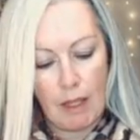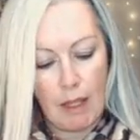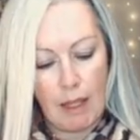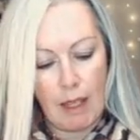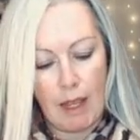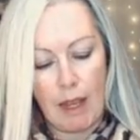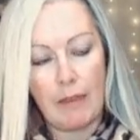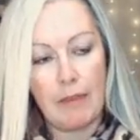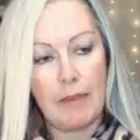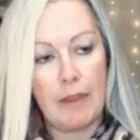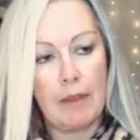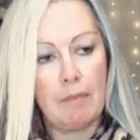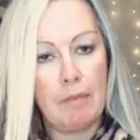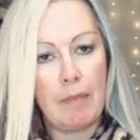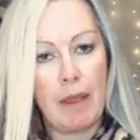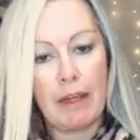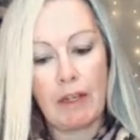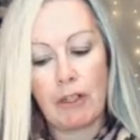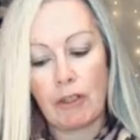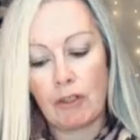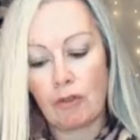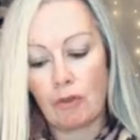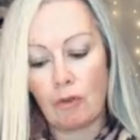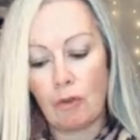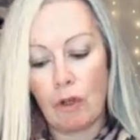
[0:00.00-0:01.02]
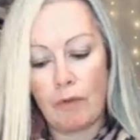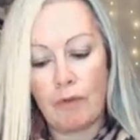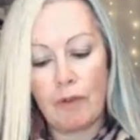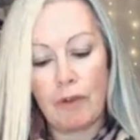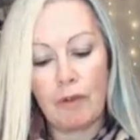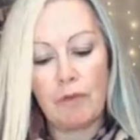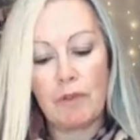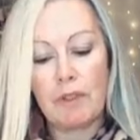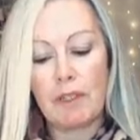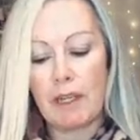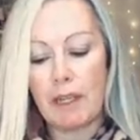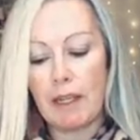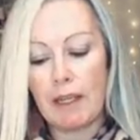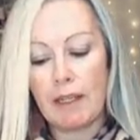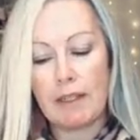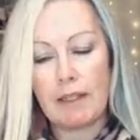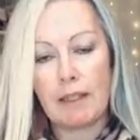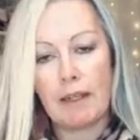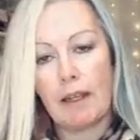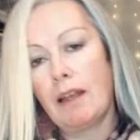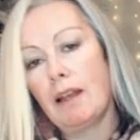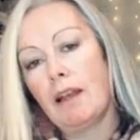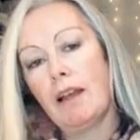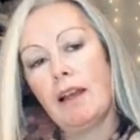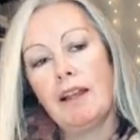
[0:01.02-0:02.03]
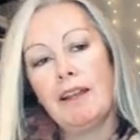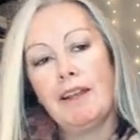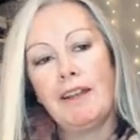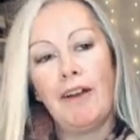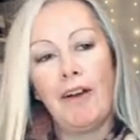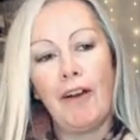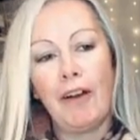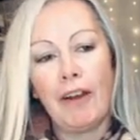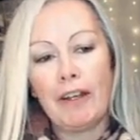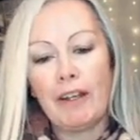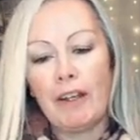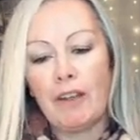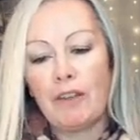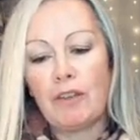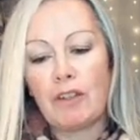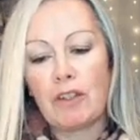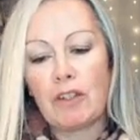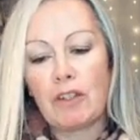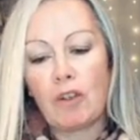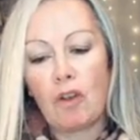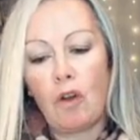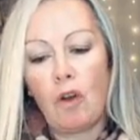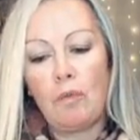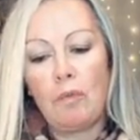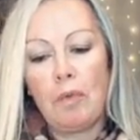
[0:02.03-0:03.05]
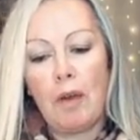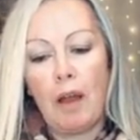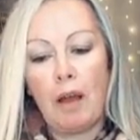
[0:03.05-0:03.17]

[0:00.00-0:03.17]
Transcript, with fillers: And then make sure, if you did line the top